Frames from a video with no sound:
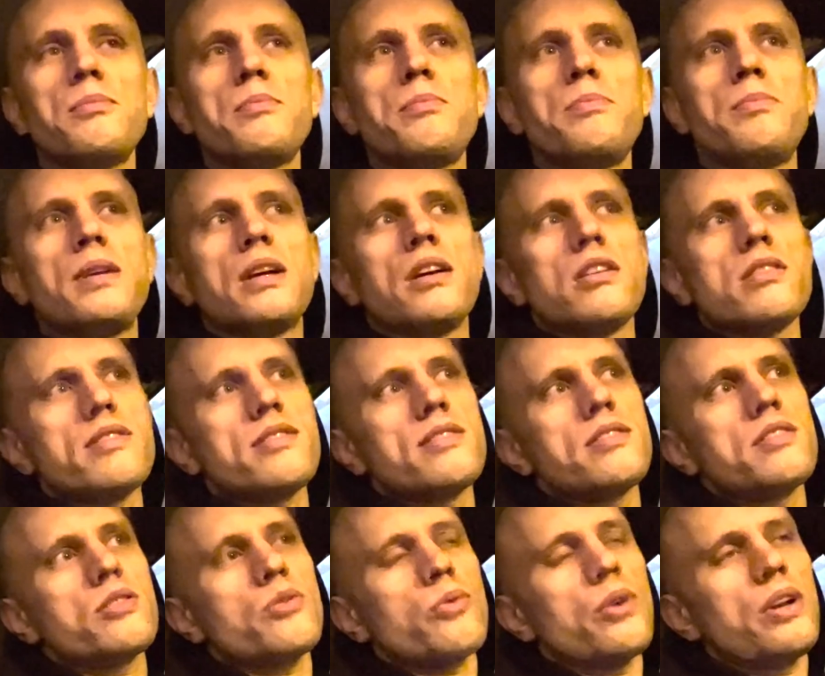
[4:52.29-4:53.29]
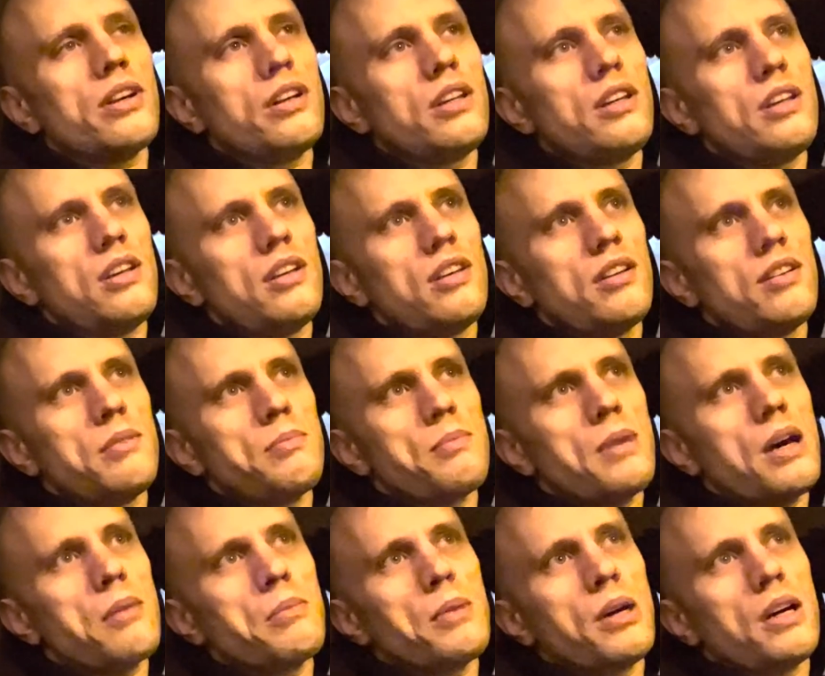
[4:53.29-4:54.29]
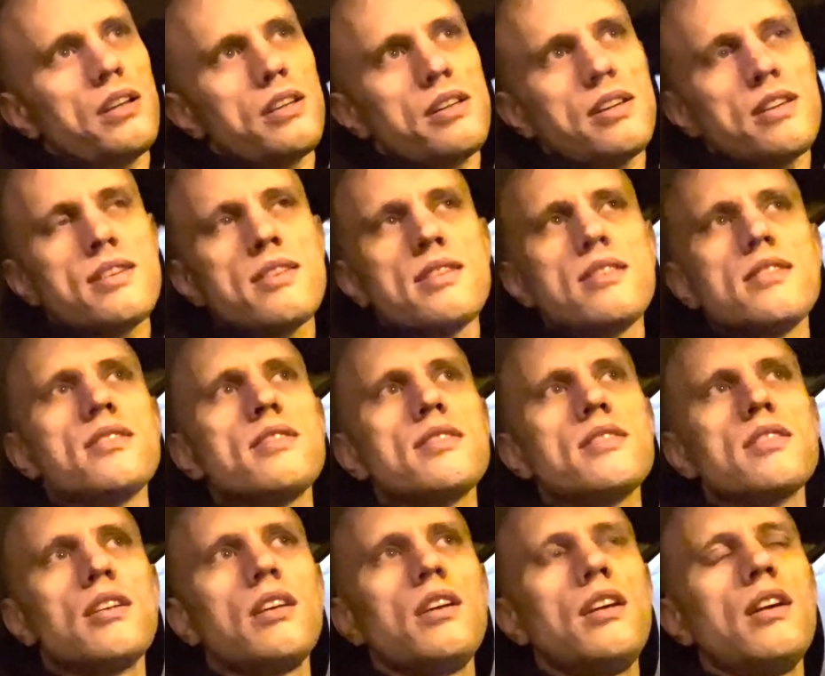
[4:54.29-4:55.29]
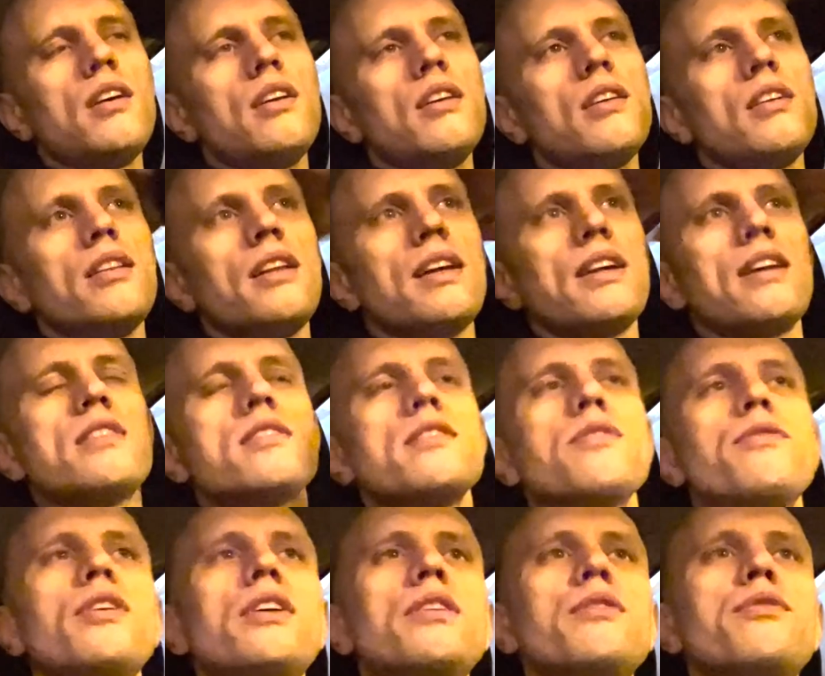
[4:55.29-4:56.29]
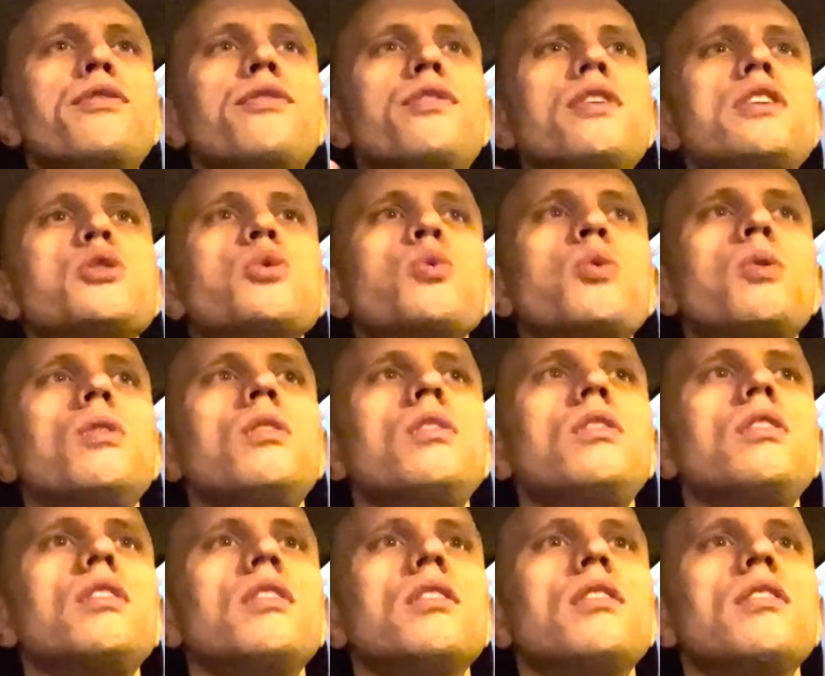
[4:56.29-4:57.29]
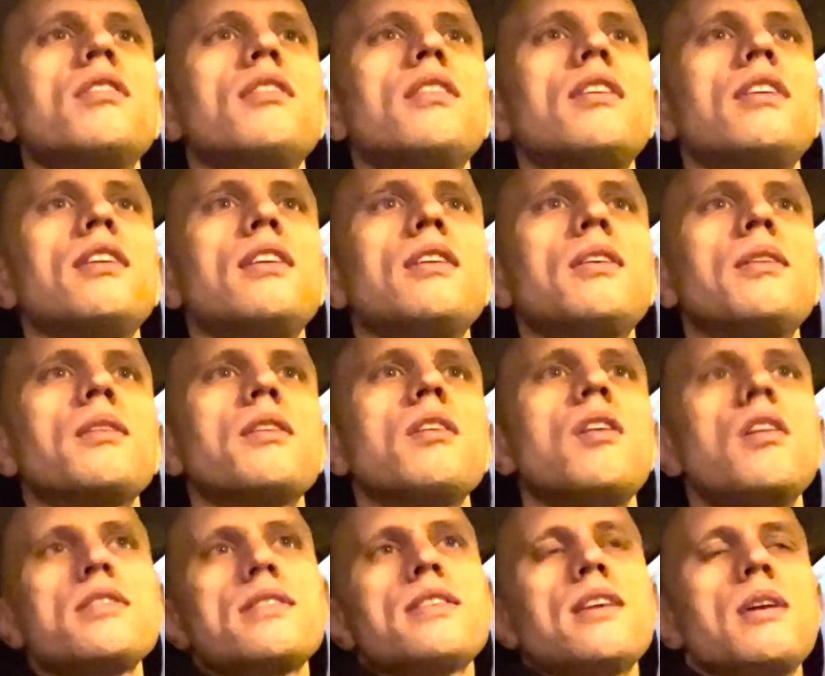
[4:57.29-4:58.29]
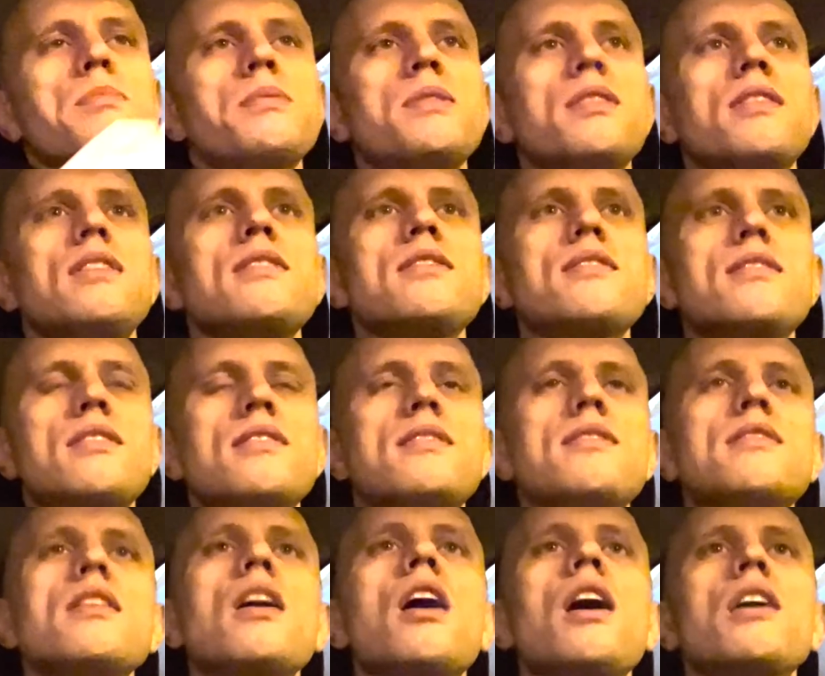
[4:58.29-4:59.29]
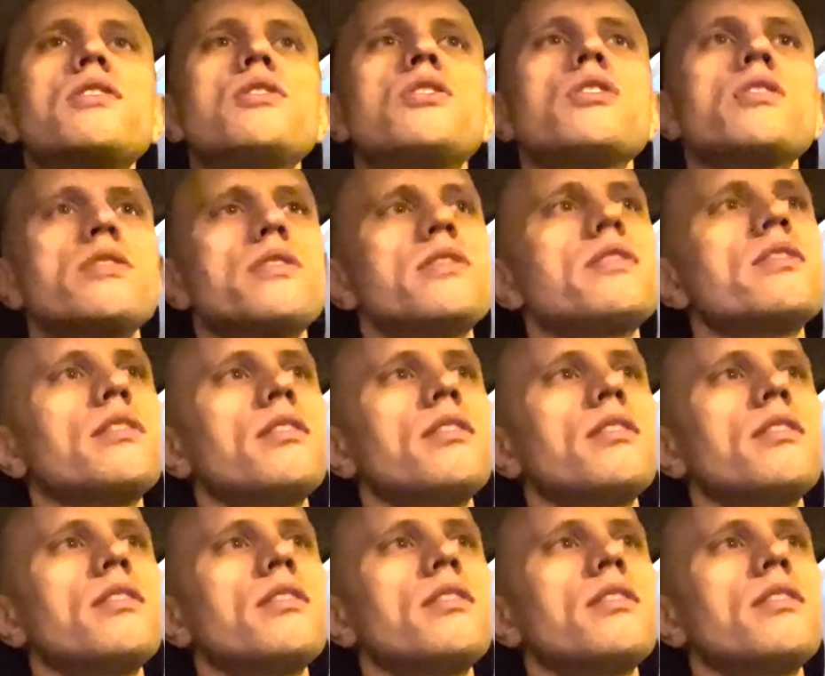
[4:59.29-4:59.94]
because Serenity, in my mind, is like, it is a very visual concept. It's not just